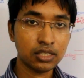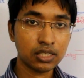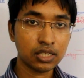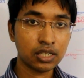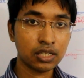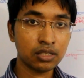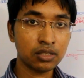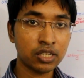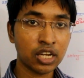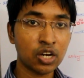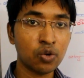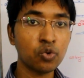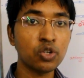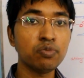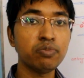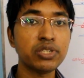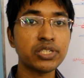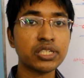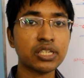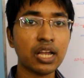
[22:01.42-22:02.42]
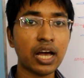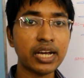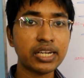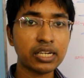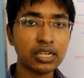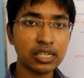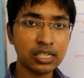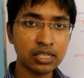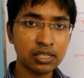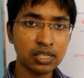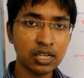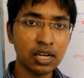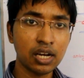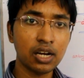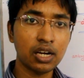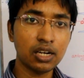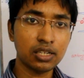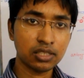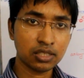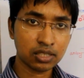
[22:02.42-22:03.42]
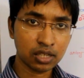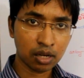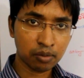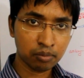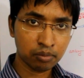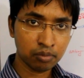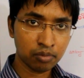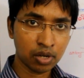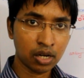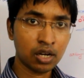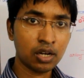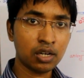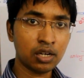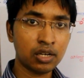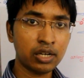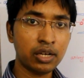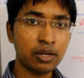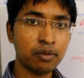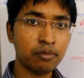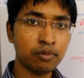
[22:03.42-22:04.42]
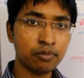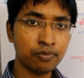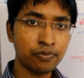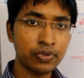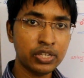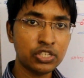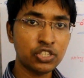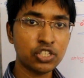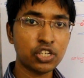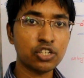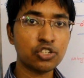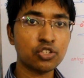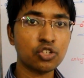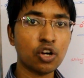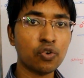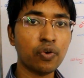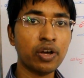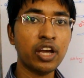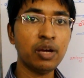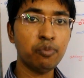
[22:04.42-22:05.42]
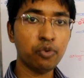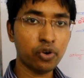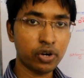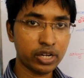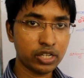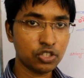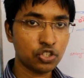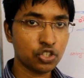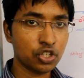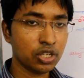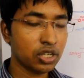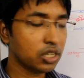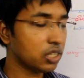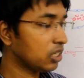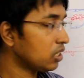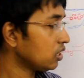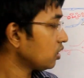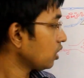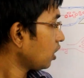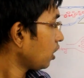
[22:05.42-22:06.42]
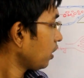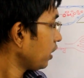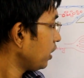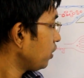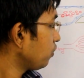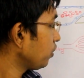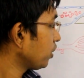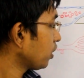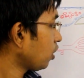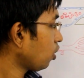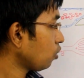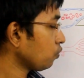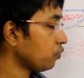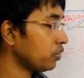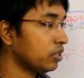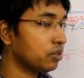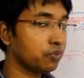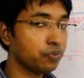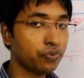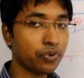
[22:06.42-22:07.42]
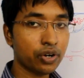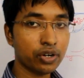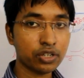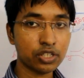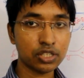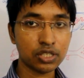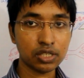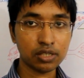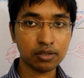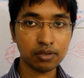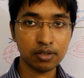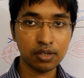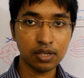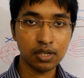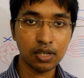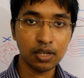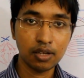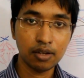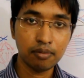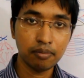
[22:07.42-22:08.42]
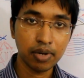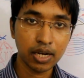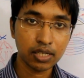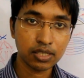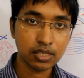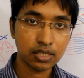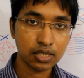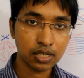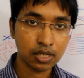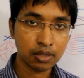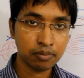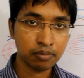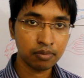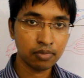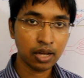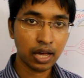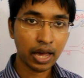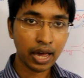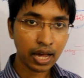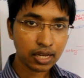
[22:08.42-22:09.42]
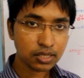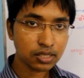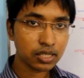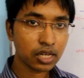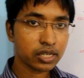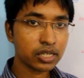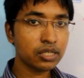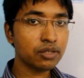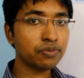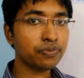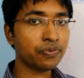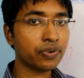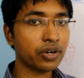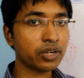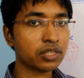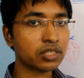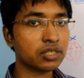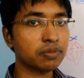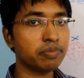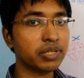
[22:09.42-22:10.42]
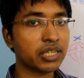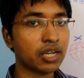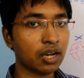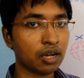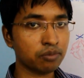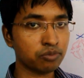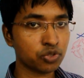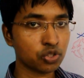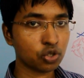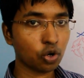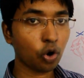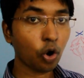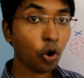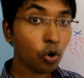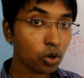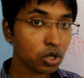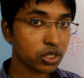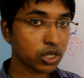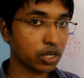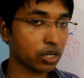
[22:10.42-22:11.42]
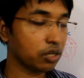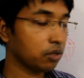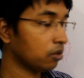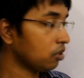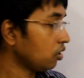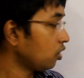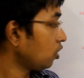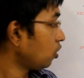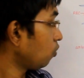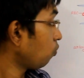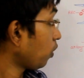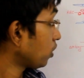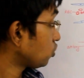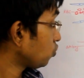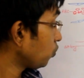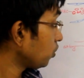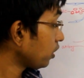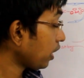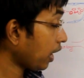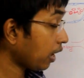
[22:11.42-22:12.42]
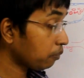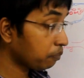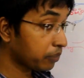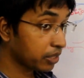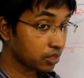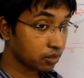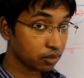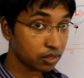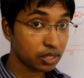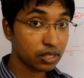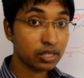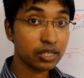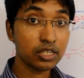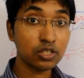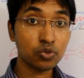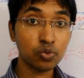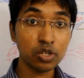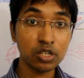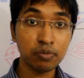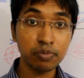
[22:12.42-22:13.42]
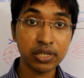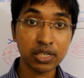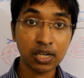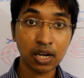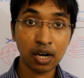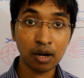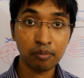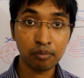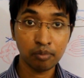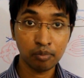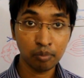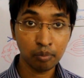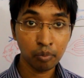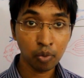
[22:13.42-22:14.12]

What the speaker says: there will be slightly some features of hemorrhage in the area of infarction. But as the infarct becomes older, what will happen? It will become